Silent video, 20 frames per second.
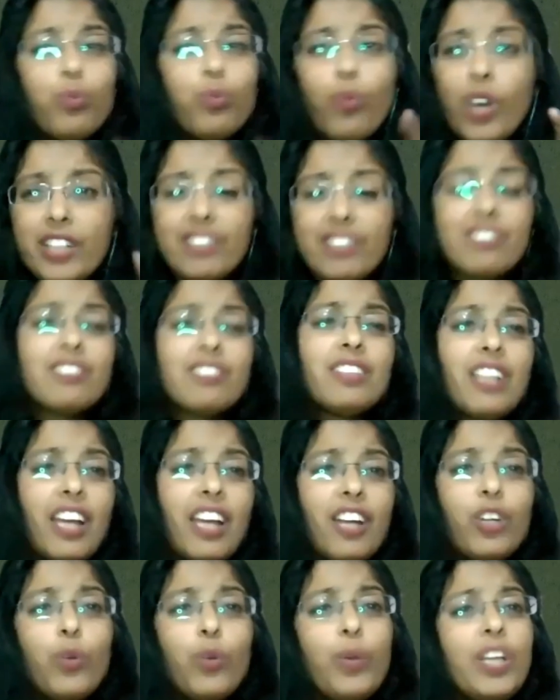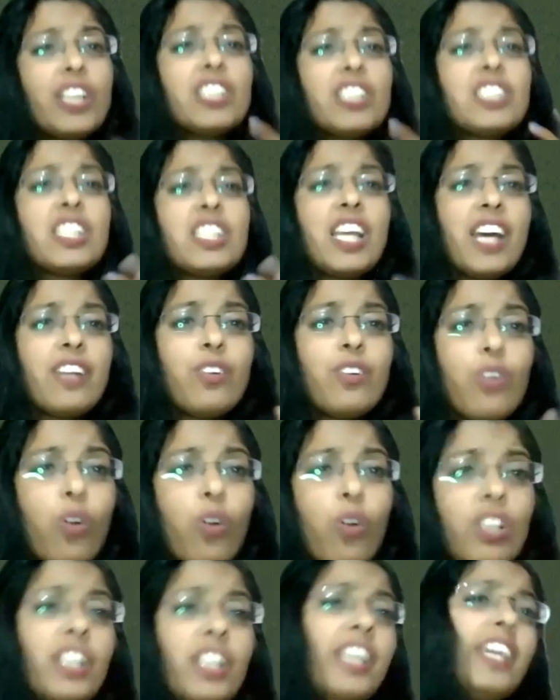what they are doing is they are
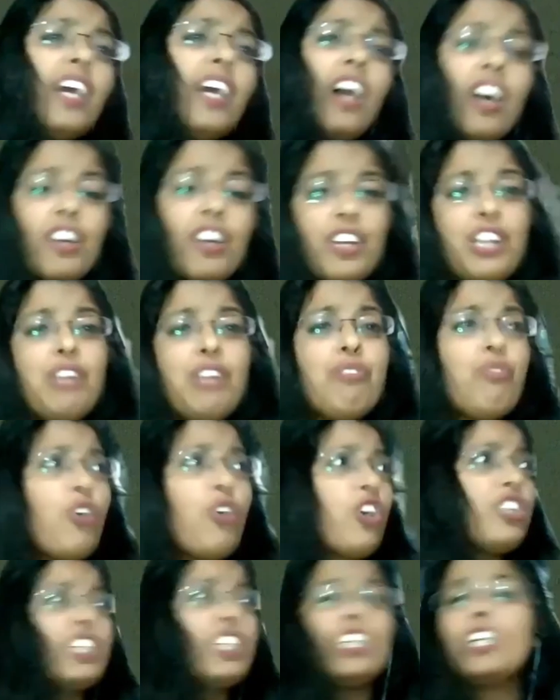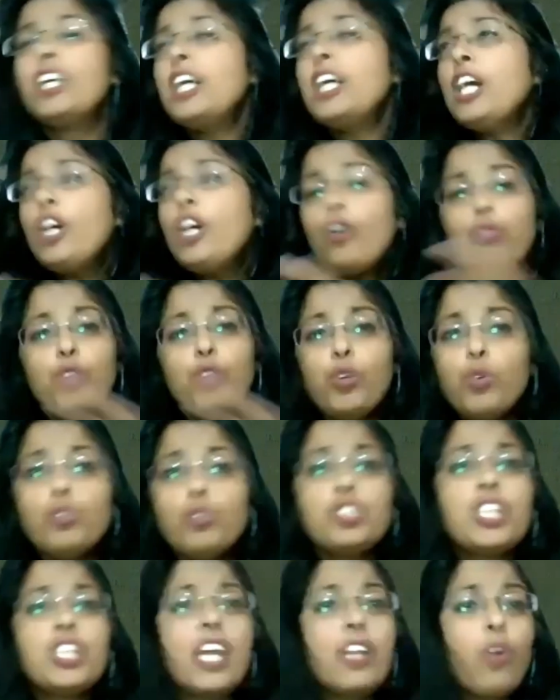only hungry for the
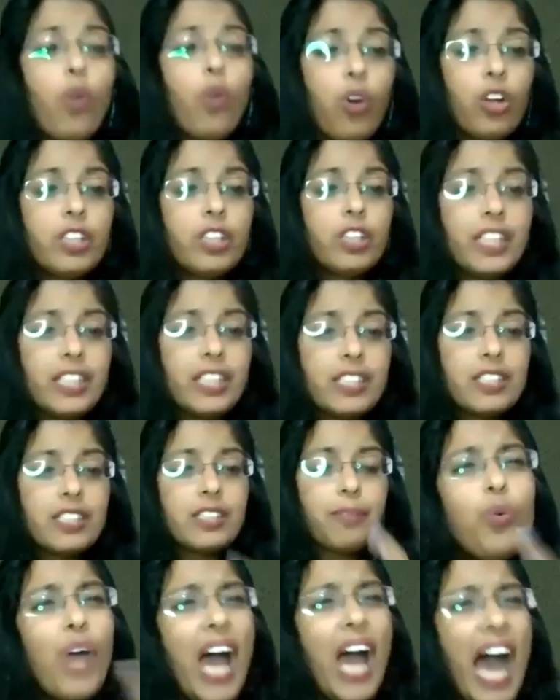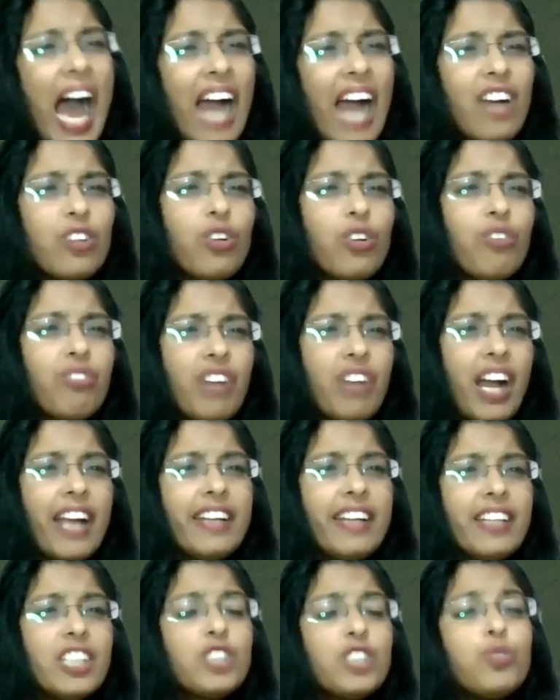views and all these act of
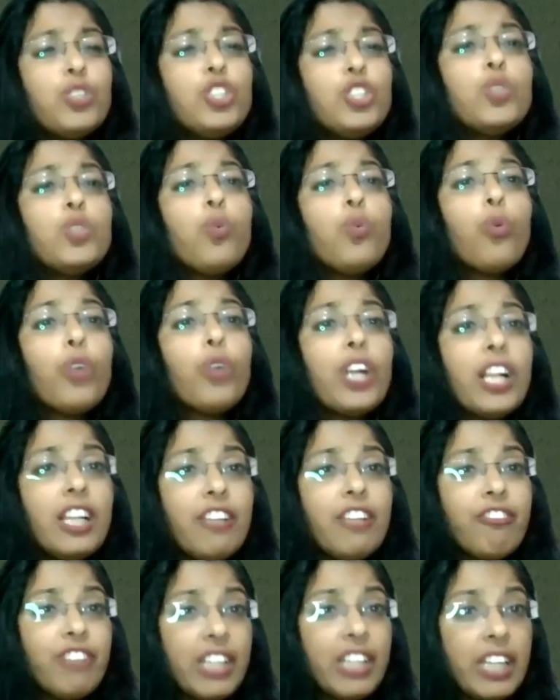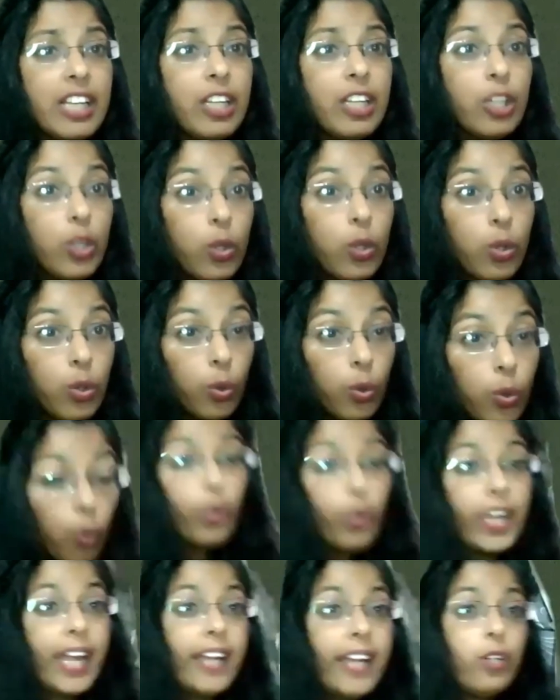kindness which you really feel
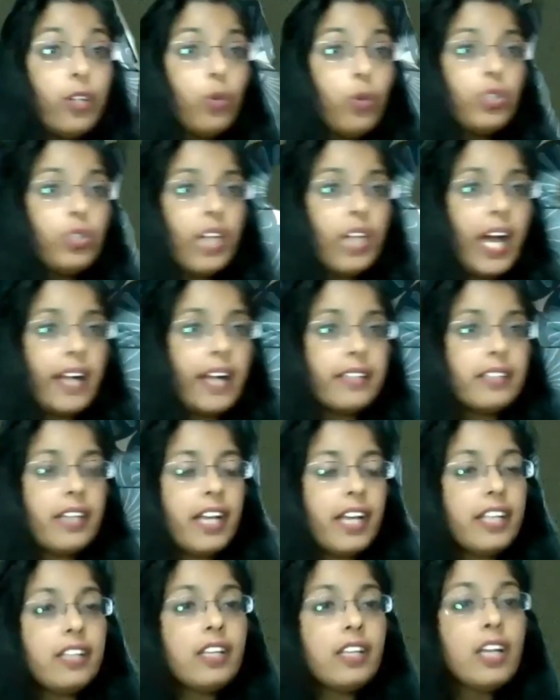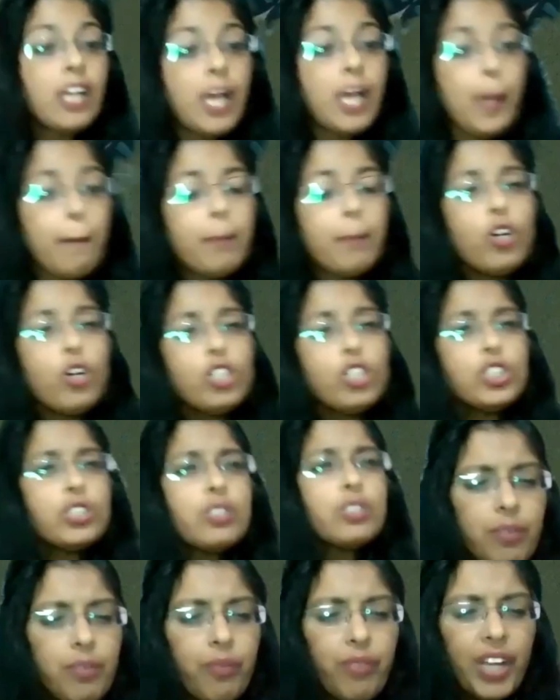you can do that. And because
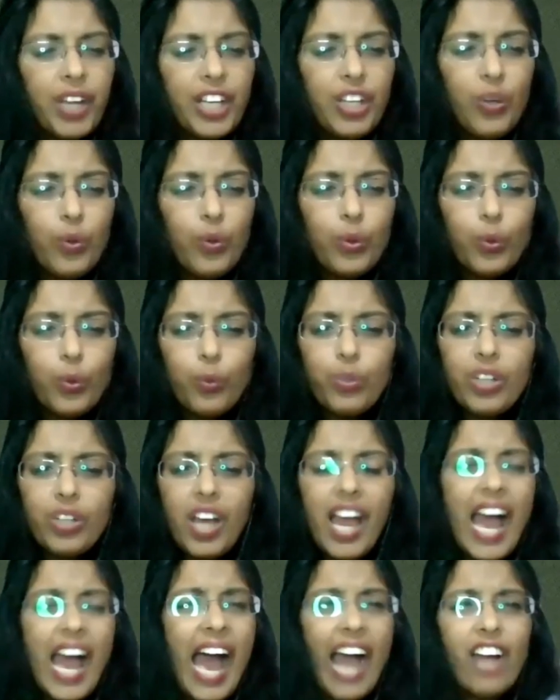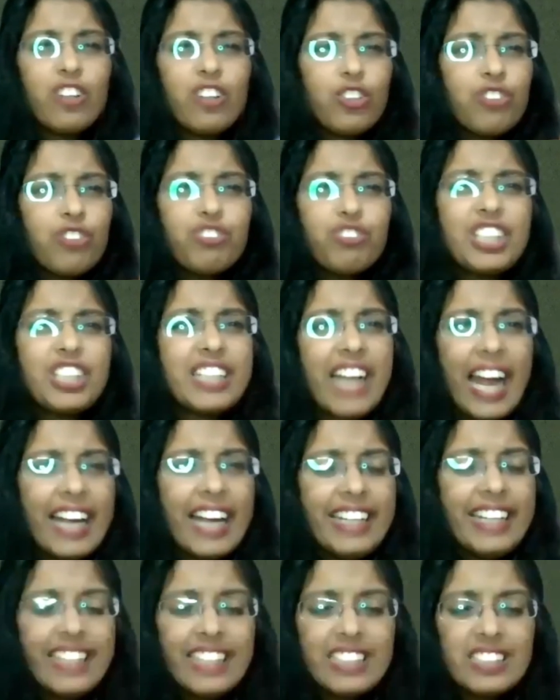when you do the act of the
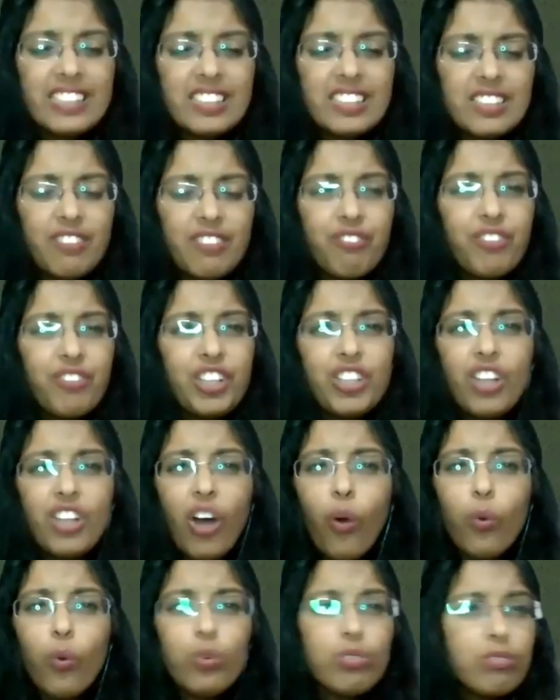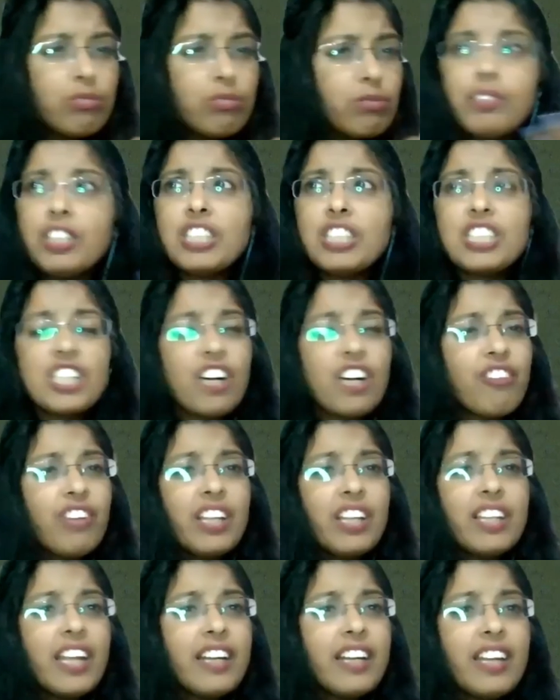kindness without
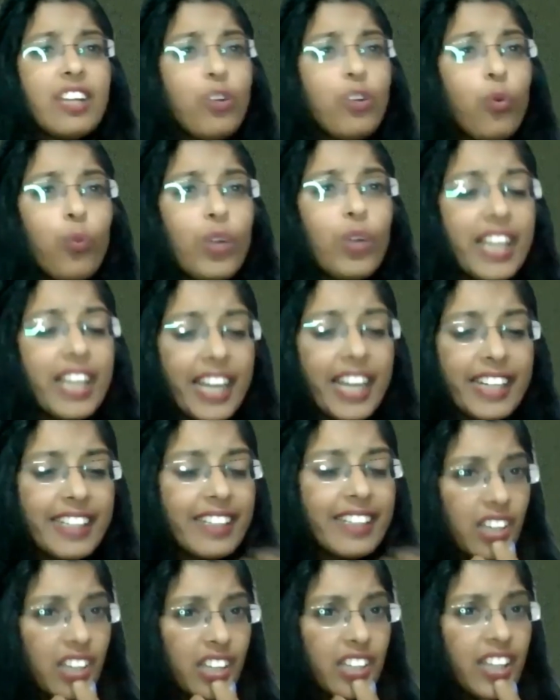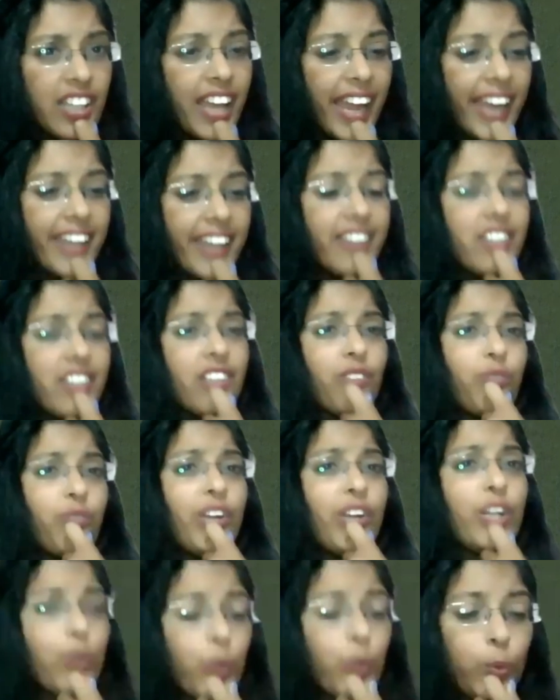deserving that, you will get in the end,
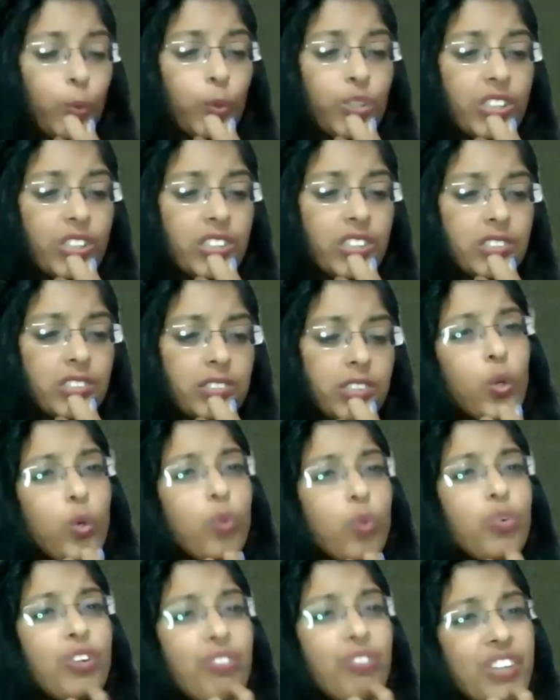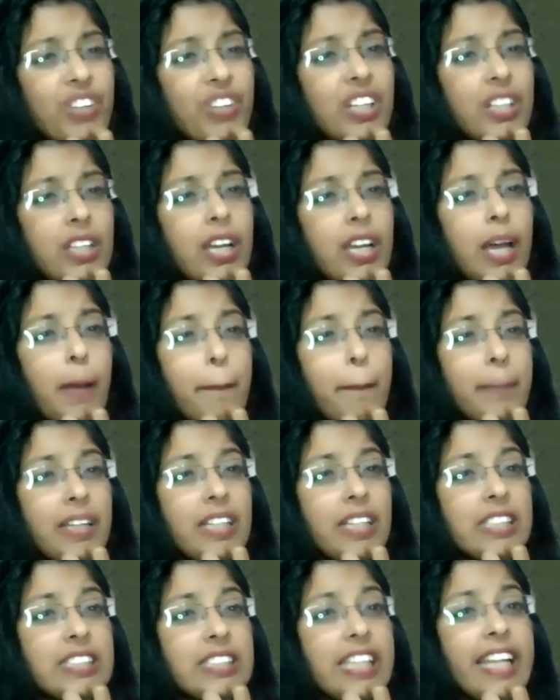when you do this you will feel the
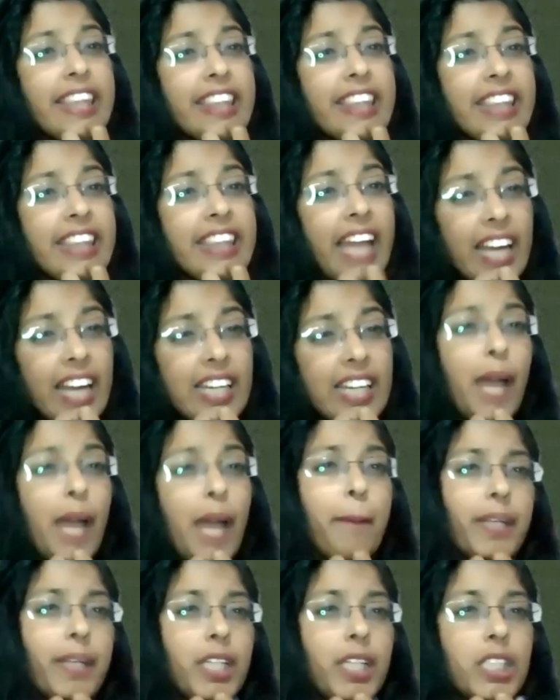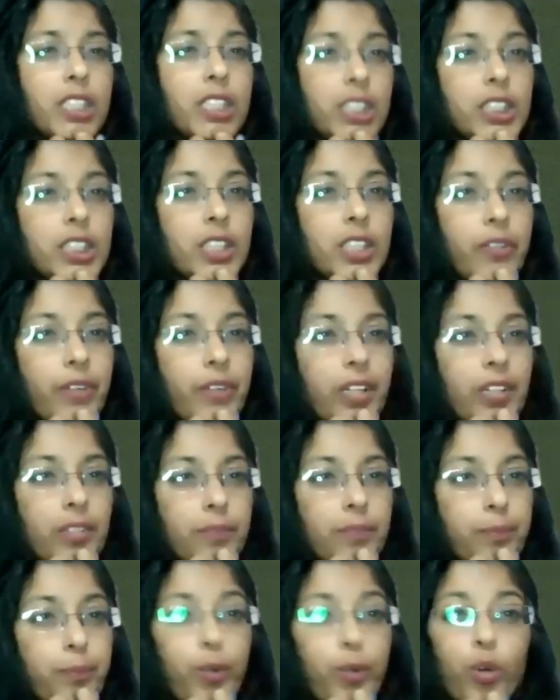happiness, and that happiness is real
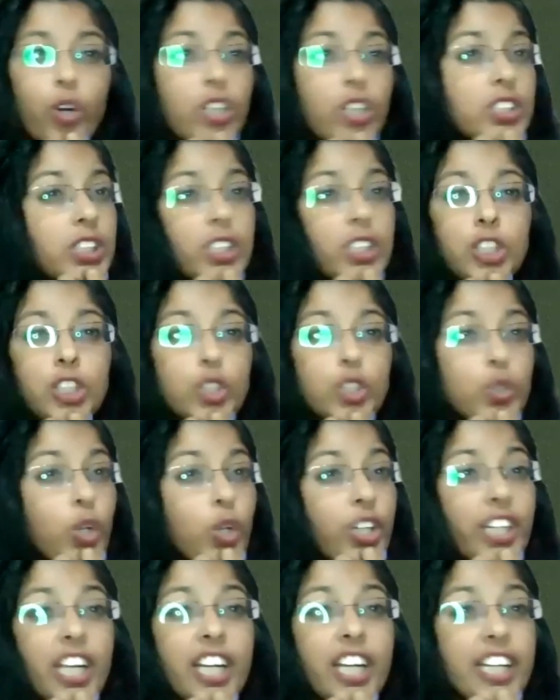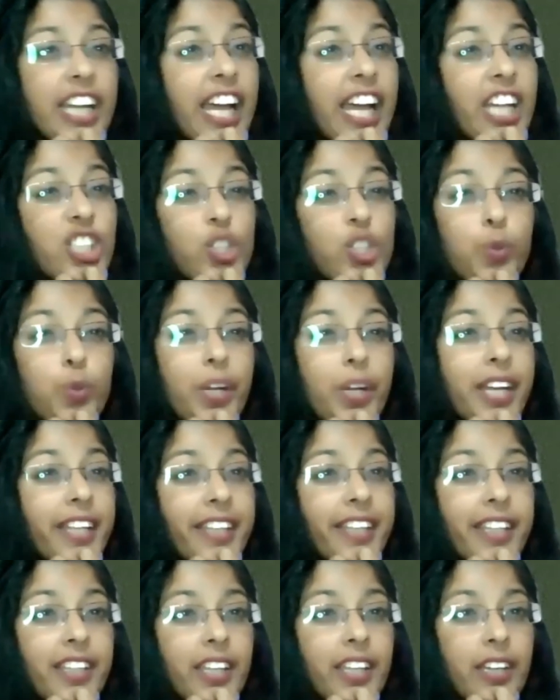because it is not attached to
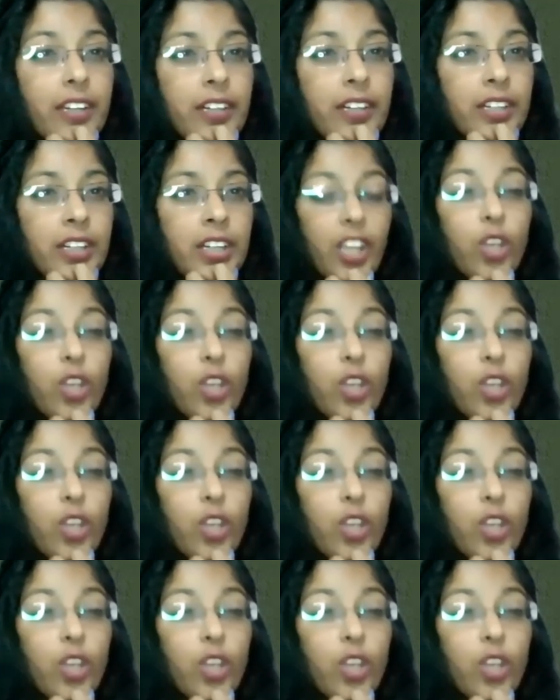anything.